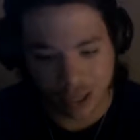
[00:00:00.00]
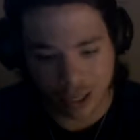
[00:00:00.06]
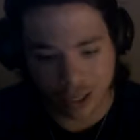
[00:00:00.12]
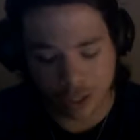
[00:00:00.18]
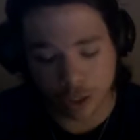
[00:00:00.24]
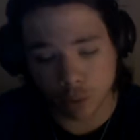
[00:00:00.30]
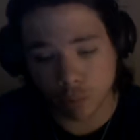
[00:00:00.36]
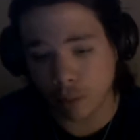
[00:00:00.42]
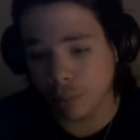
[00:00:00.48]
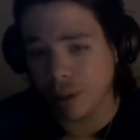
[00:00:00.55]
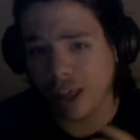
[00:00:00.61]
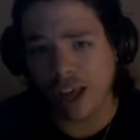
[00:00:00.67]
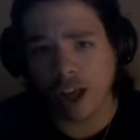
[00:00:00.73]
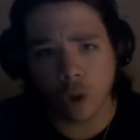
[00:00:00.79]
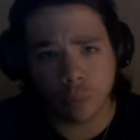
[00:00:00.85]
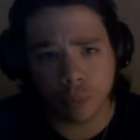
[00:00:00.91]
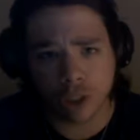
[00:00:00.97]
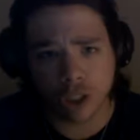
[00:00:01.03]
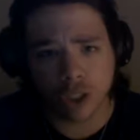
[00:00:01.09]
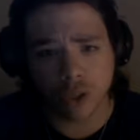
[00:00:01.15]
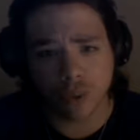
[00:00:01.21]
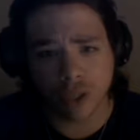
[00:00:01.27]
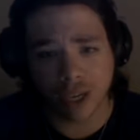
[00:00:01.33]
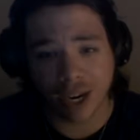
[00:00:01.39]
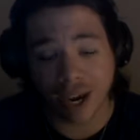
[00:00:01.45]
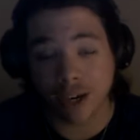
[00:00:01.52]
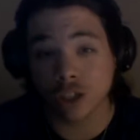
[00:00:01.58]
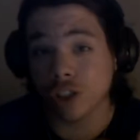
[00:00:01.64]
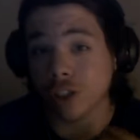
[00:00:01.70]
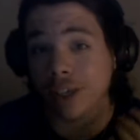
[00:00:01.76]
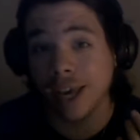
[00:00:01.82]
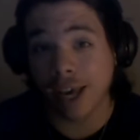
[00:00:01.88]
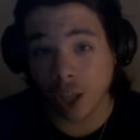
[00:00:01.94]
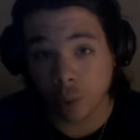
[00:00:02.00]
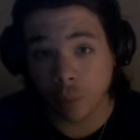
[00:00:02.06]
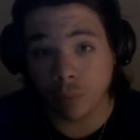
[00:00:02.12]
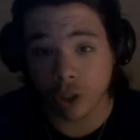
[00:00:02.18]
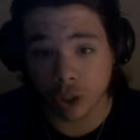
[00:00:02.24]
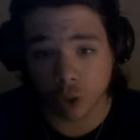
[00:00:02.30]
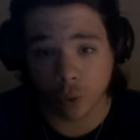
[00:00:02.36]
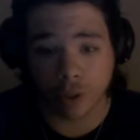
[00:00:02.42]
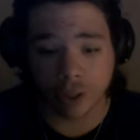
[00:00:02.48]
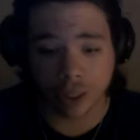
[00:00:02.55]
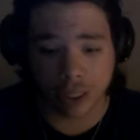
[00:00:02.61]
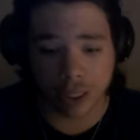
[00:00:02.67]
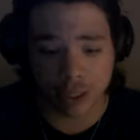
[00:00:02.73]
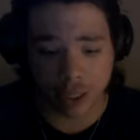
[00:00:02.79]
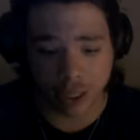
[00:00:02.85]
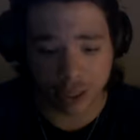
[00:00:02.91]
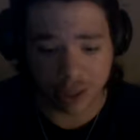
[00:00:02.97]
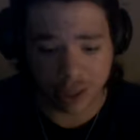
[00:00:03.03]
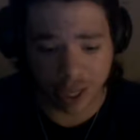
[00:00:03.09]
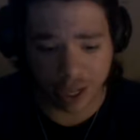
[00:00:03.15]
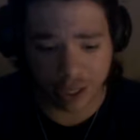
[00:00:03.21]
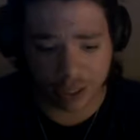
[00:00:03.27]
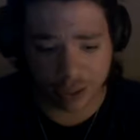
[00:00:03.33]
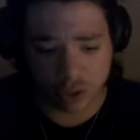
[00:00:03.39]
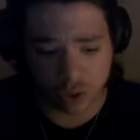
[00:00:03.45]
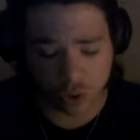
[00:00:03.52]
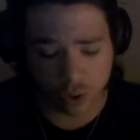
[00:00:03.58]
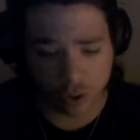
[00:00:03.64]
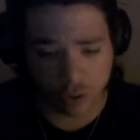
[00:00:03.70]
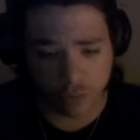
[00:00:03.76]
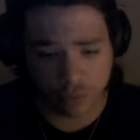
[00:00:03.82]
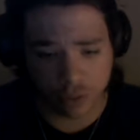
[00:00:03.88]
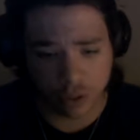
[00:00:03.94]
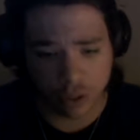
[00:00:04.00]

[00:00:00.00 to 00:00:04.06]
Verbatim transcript: you know, people helping you can actually help you and things like that, and sort of